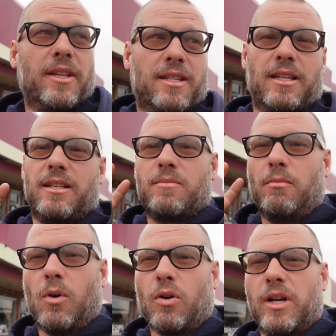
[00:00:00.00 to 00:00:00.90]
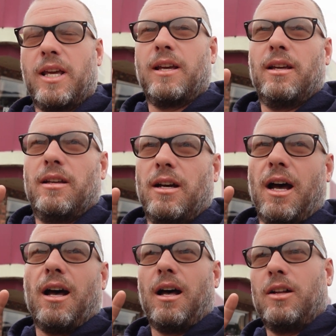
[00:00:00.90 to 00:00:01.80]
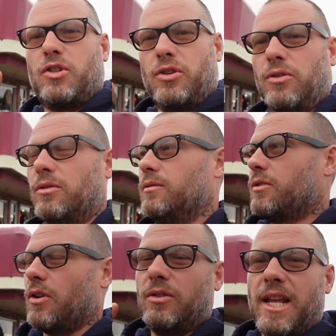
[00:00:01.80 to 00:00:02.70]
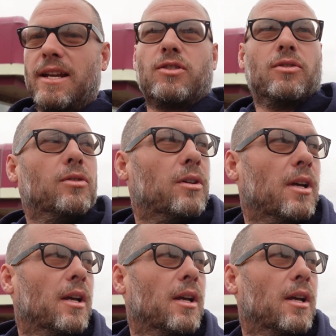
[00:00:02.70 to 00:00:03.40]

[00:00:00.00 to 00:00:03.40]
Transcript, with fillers: This is morning uh, two, so day two.